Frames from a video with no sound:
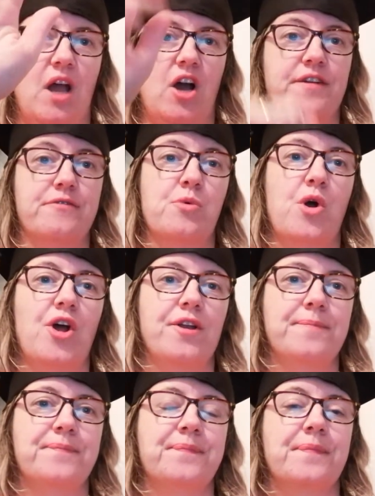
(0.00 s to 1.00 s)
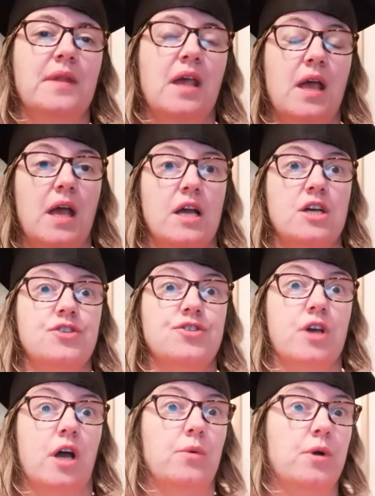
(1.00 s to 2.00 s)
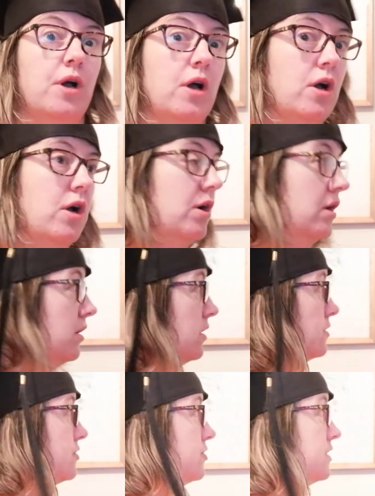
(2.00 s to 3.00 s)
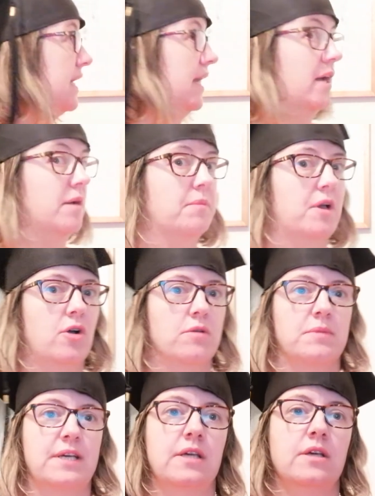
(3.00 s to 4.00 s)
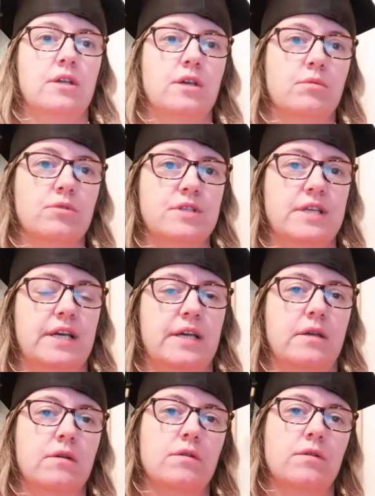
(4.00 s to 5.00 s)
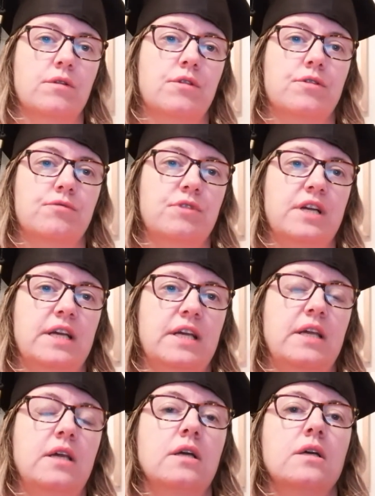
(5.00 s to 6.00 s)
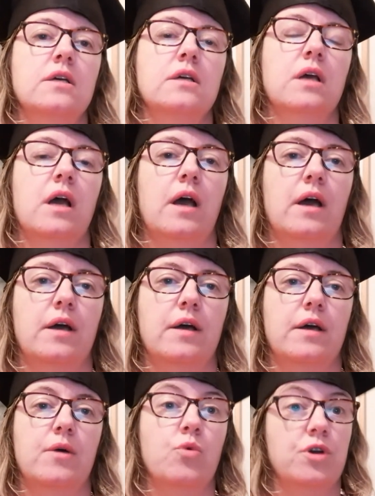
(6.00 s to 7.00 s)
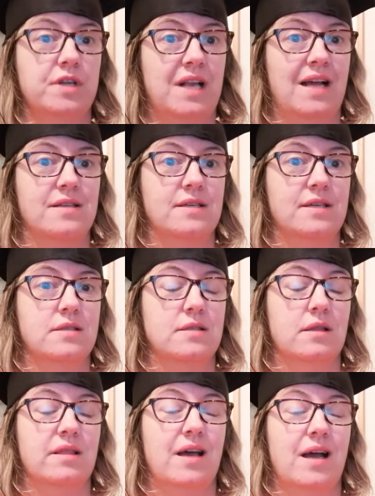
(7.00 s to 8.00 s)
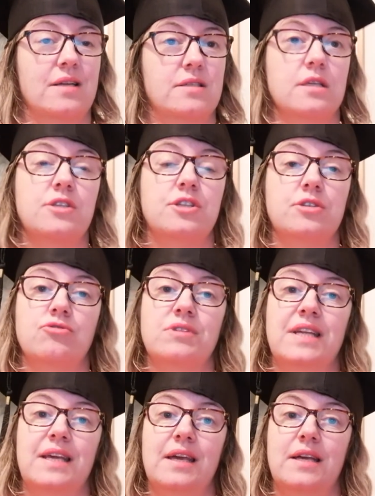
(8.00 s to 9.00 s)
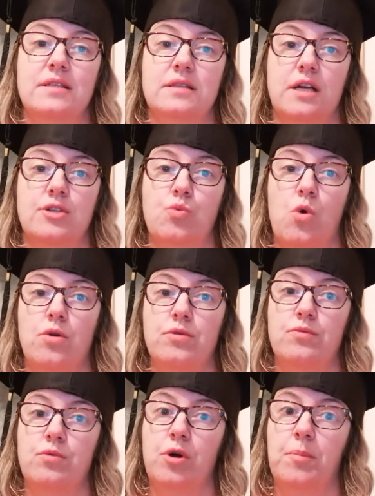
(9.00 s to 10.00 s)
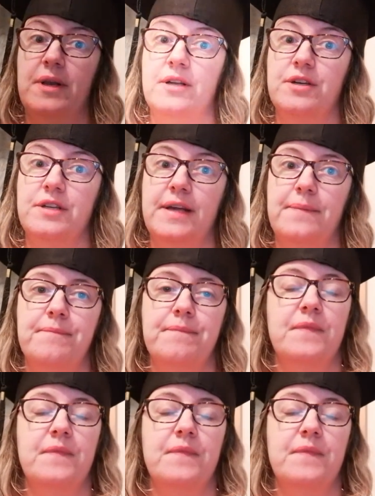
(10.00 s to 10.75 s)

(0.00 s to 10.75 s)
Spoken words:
Hi everyone. So, just here behind me, you will see three word classes that children in Key Stage 1 will be learning.